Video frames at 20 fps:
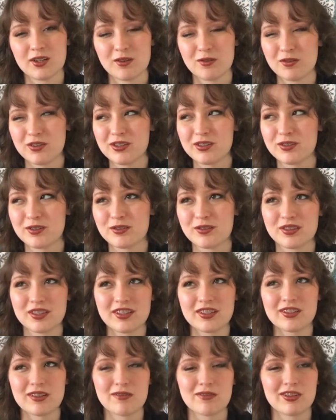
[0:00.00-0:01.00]
When are those
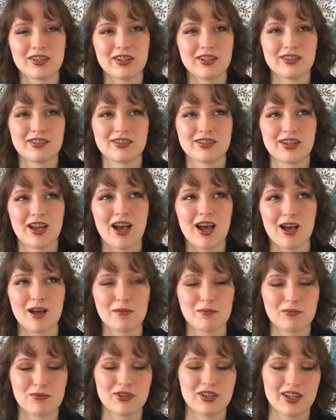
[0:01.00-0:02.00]
things ever gonna
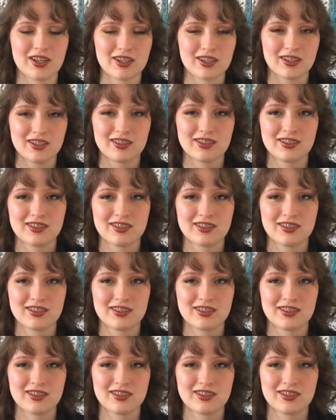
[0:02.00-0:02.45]
stop? We kind of,